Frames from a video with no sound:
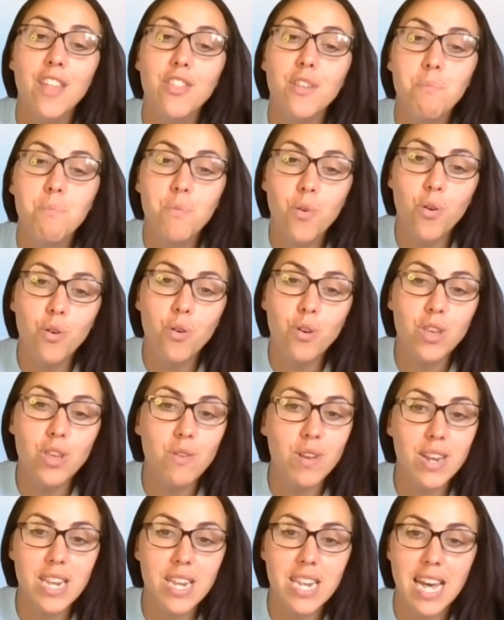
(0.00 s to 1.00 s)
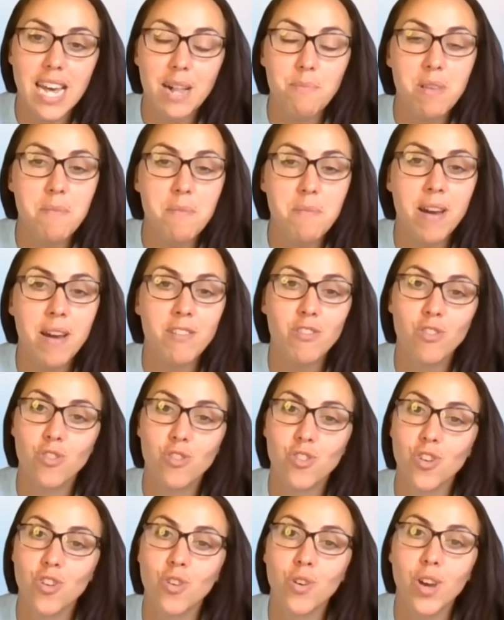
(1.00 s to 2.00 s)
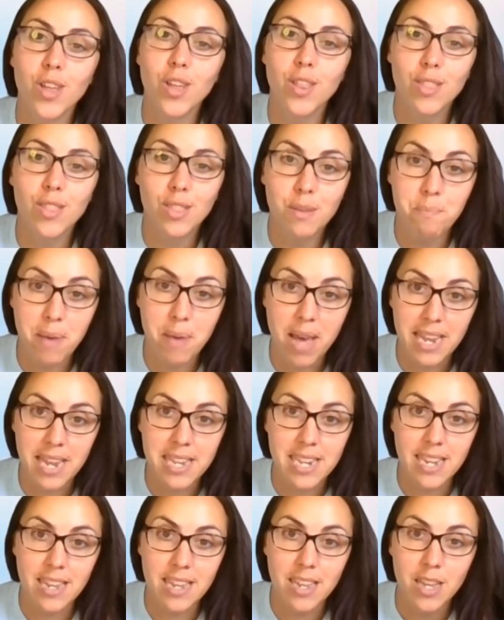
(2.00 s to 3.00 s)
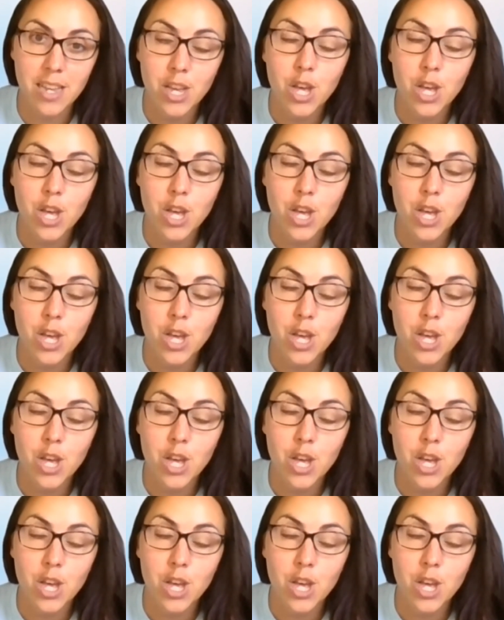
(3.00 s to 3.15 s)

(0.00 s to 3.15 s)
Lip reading: The more you can tell me about your dog, the better.